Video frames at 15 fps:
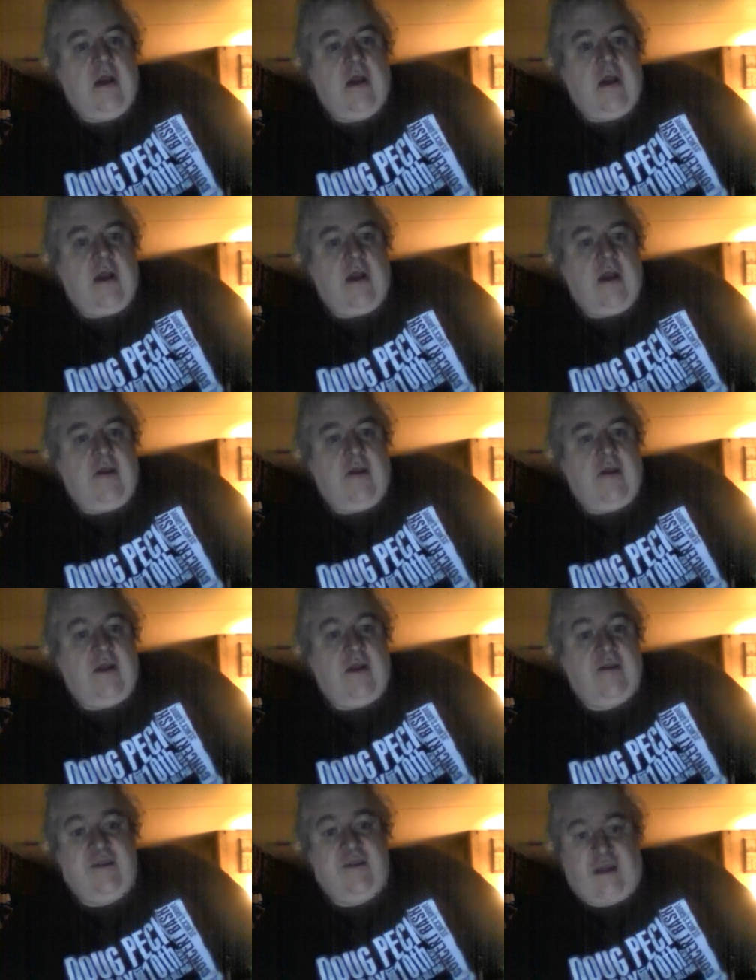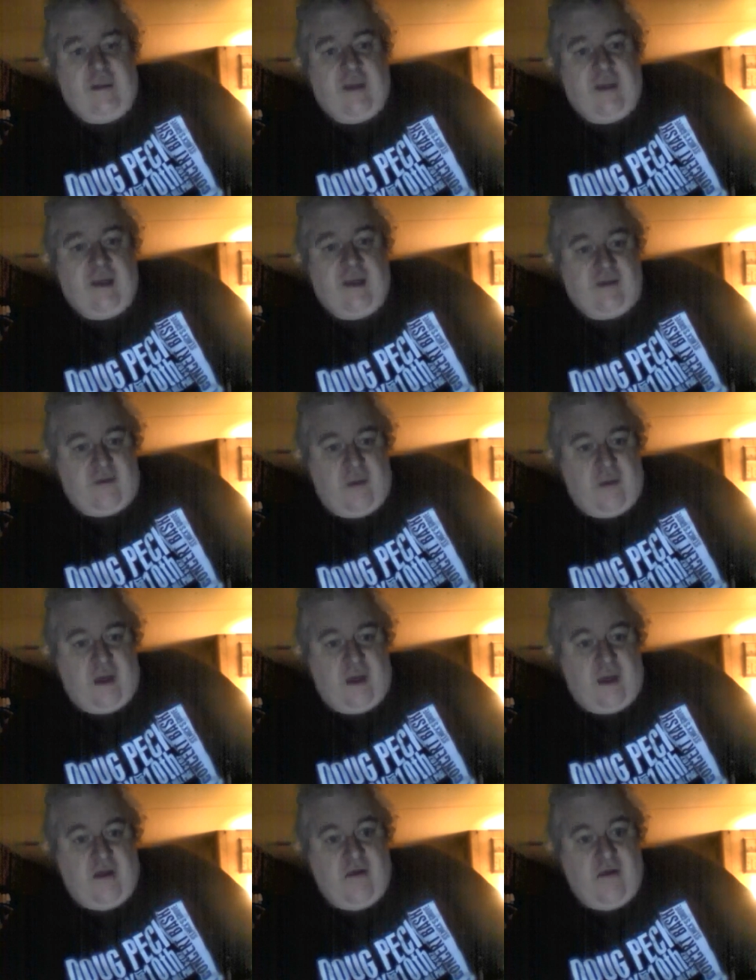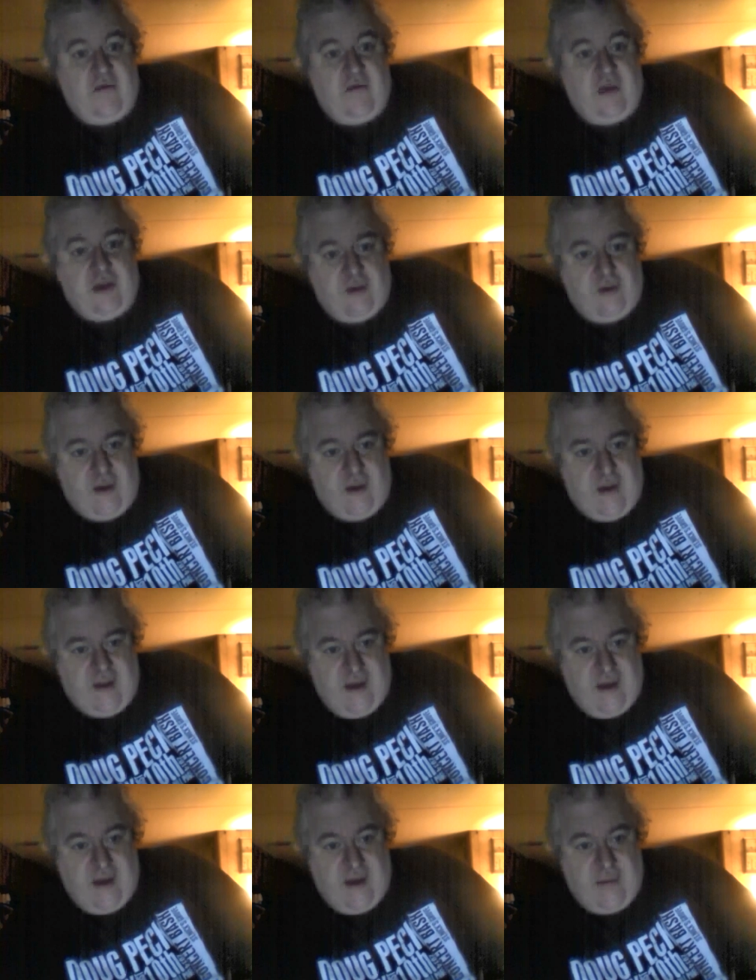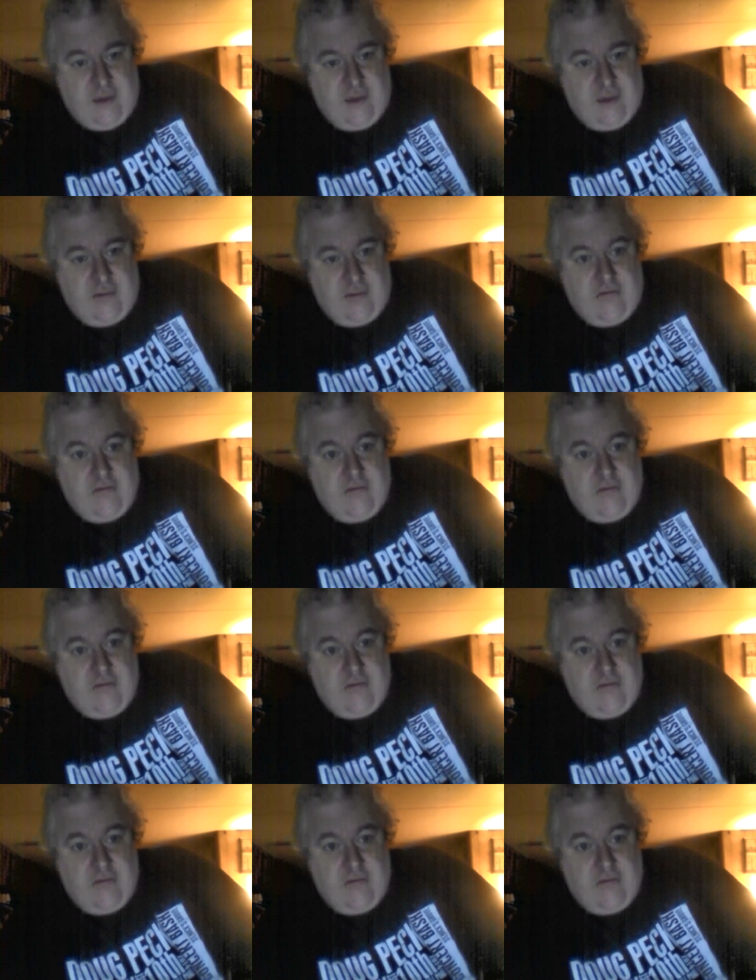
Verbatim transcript: And he said his son passed away right around that time, too.